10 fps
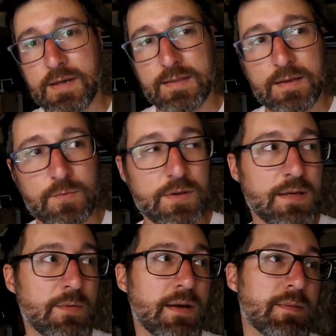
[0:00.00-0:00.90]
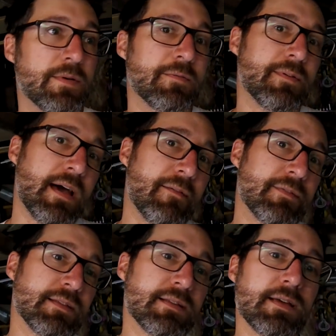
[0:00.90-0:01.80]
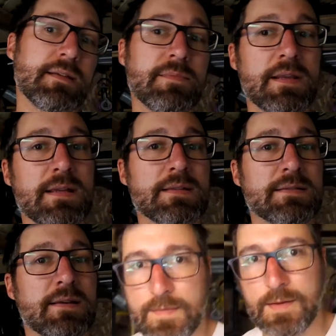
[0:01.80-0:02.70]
and then we wait about 5 to 10 minutes.